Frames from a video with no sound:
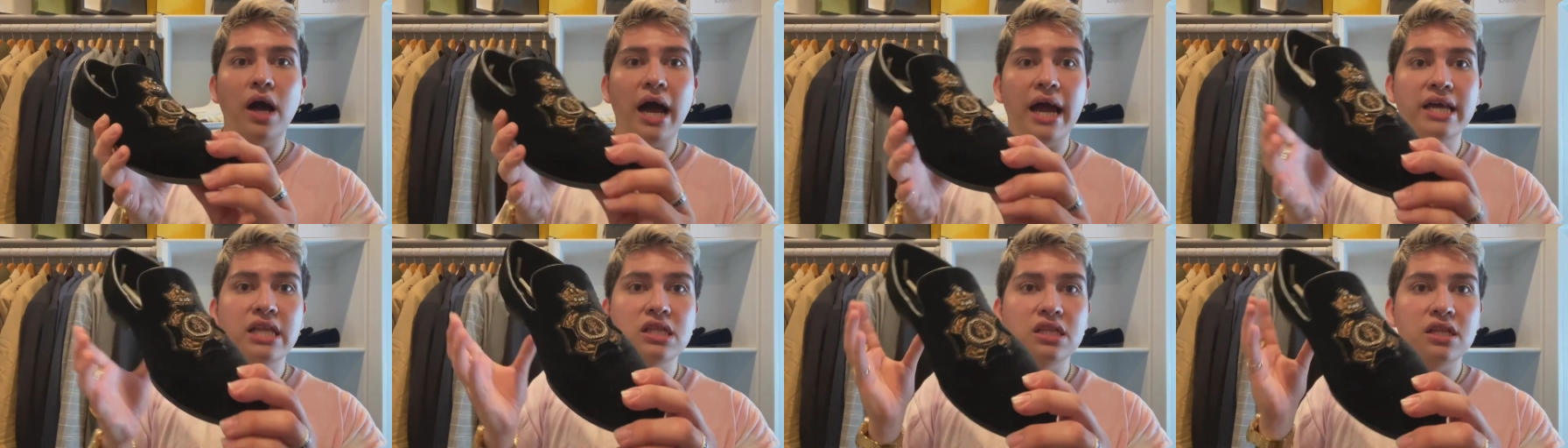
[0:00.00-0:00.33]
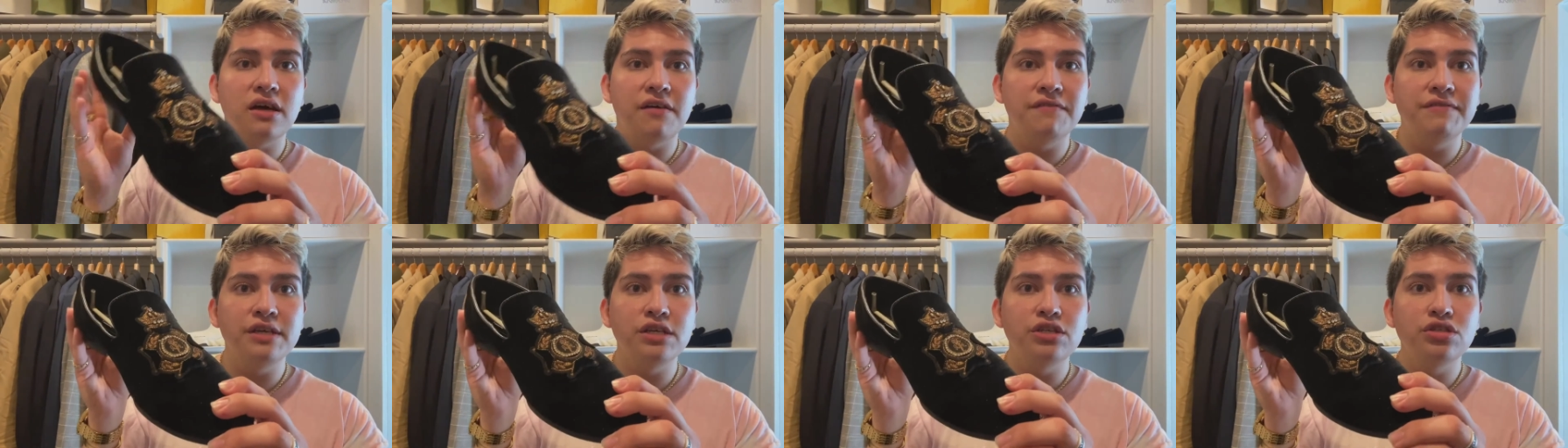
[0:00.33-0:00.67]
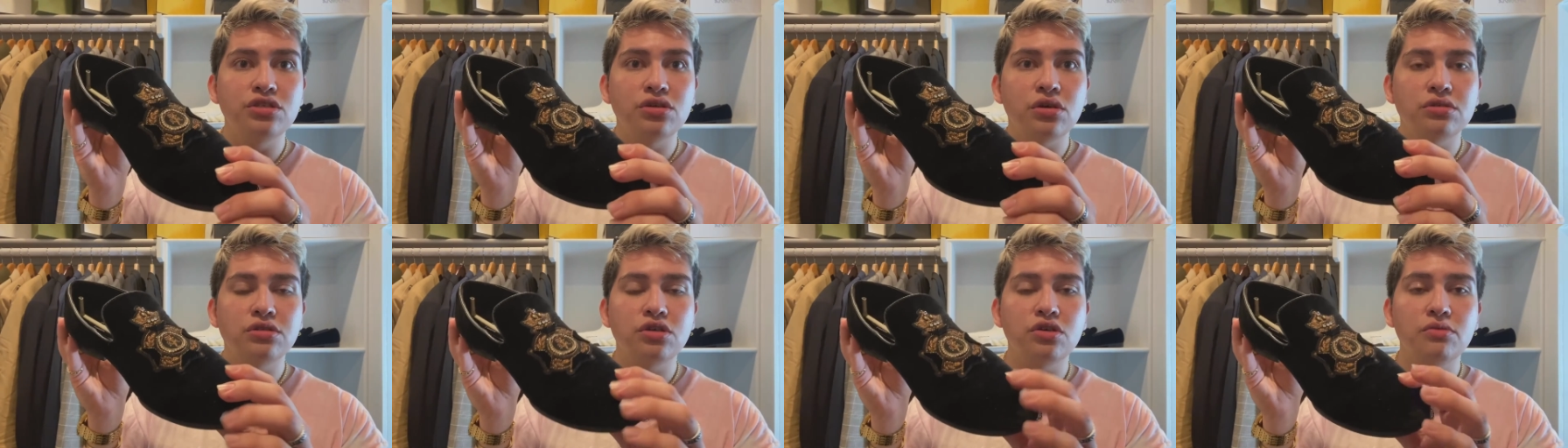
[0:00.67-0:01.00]
I love these
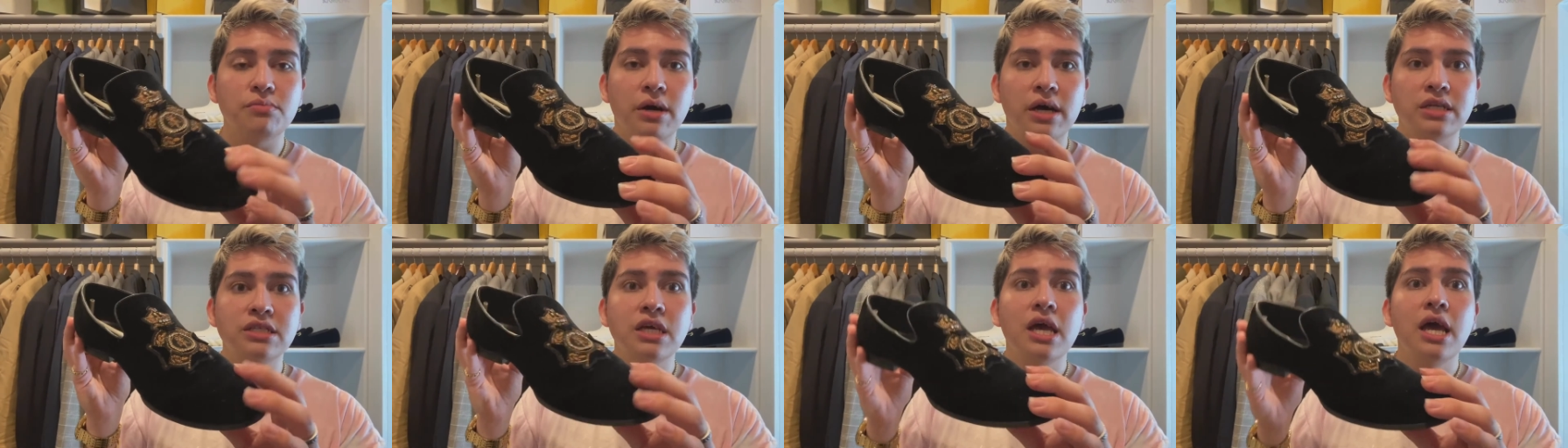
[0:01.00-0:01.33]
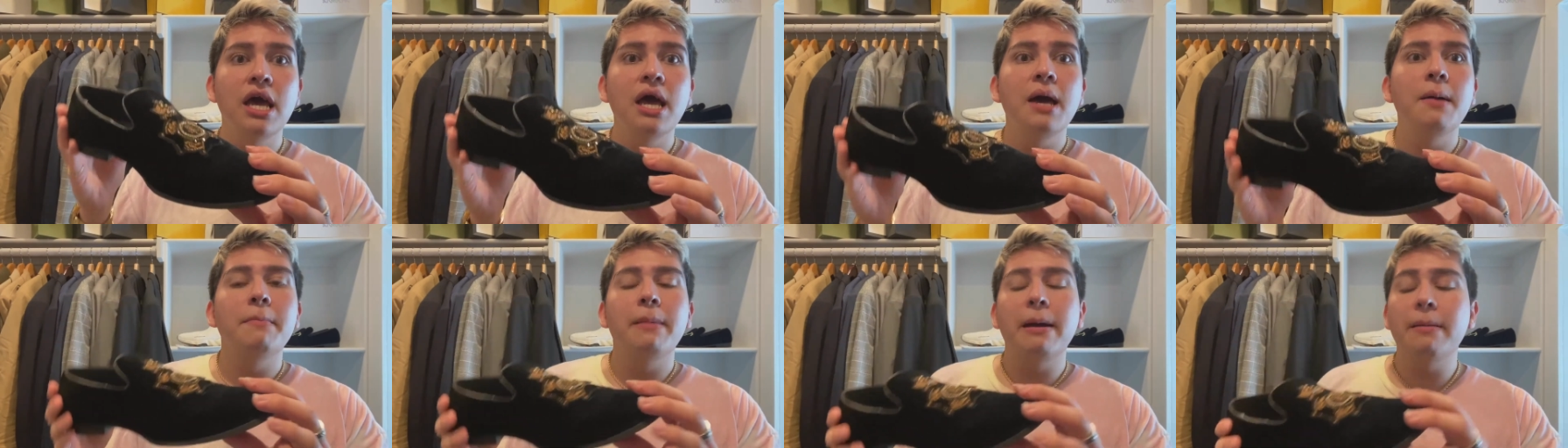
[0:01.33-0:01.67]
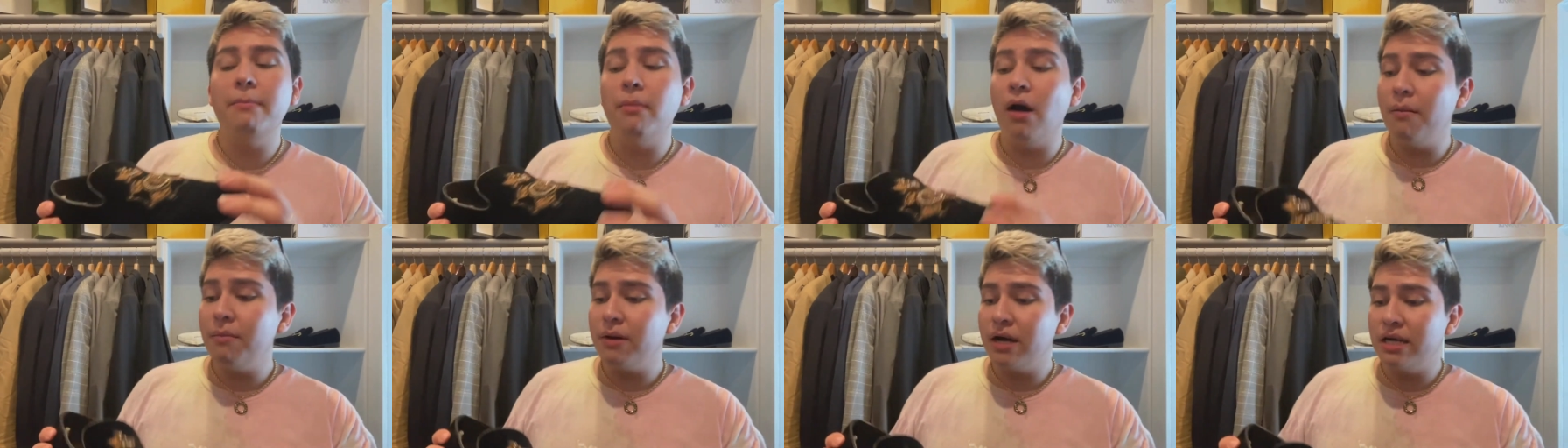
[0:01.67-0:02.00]
so much. My
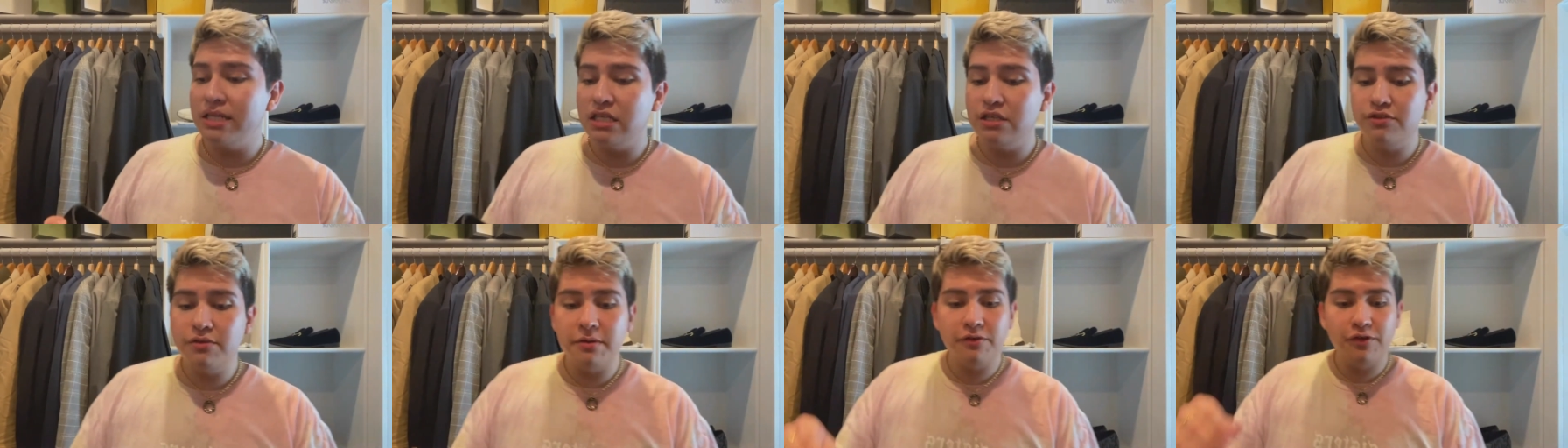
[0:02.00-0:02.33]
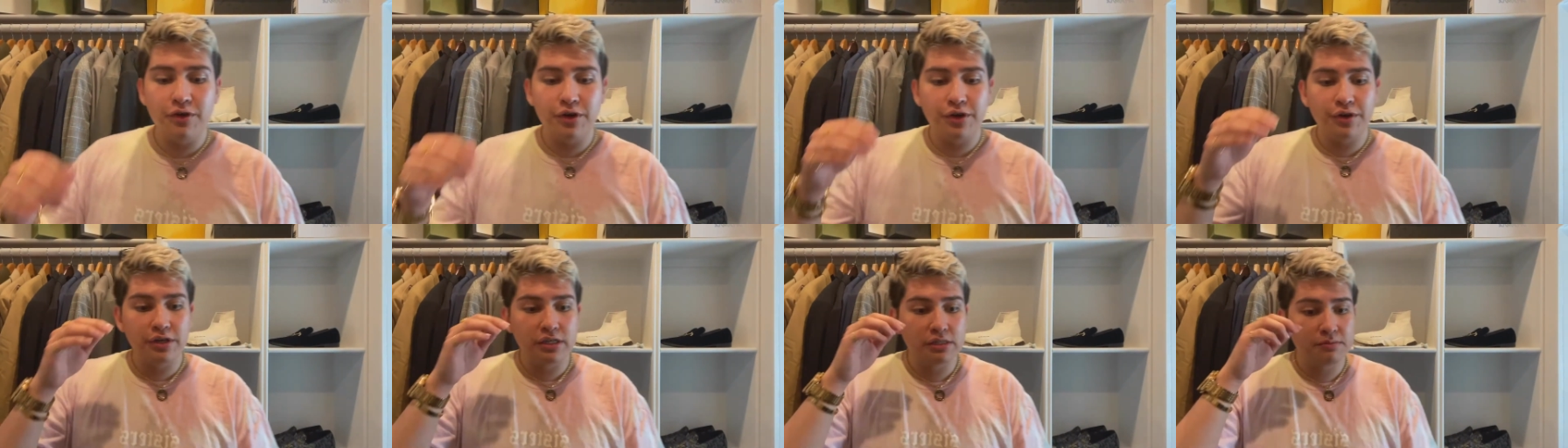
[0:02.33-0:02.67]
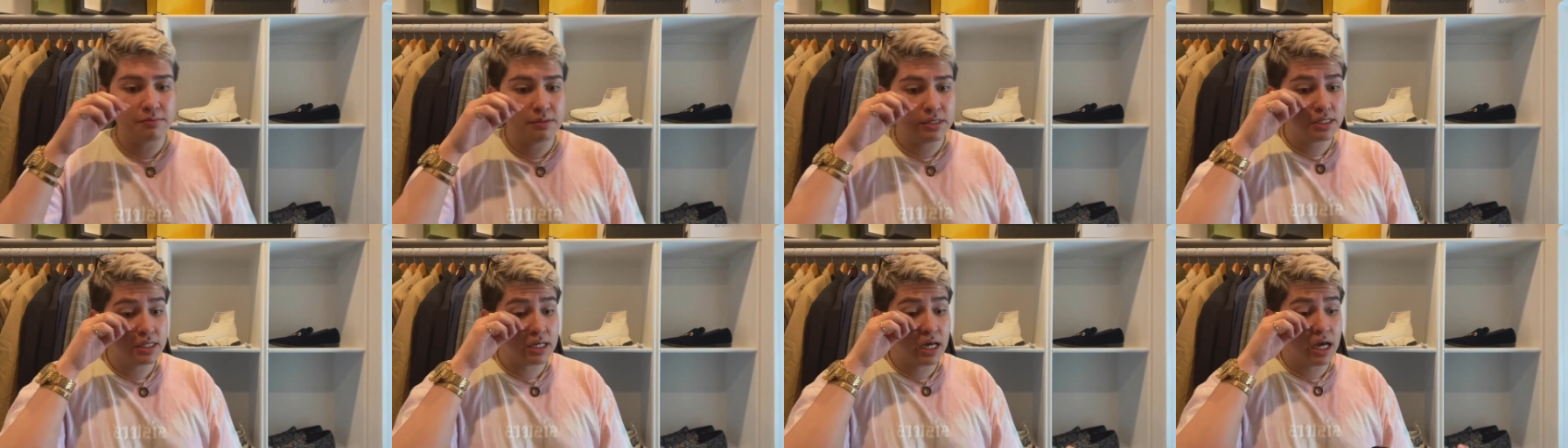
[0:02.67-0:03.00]
mom got these for me for
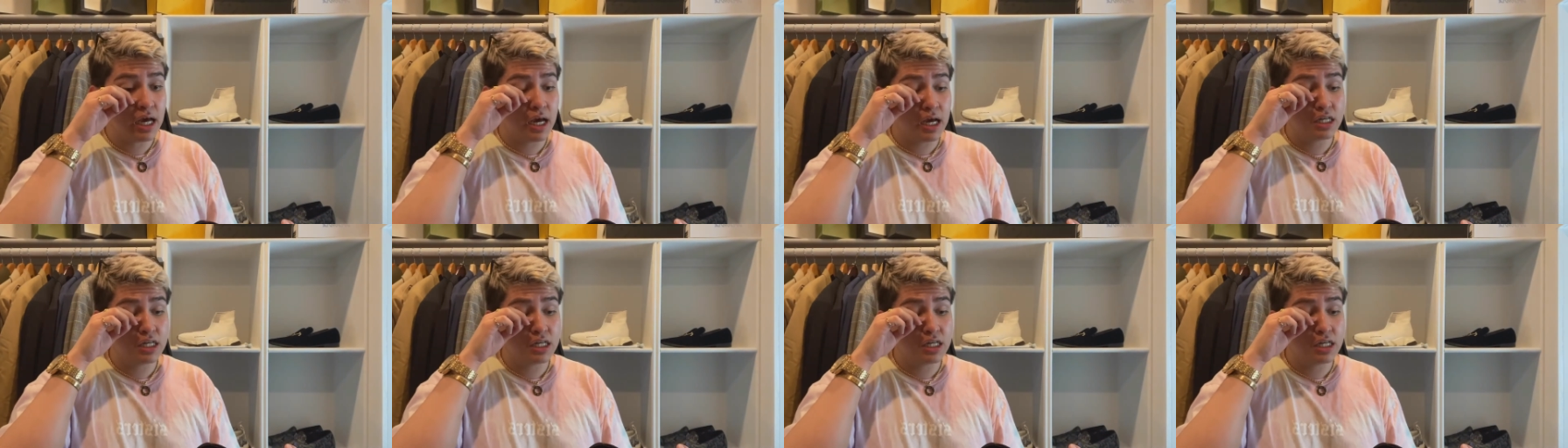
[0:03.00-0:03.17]
Christmas.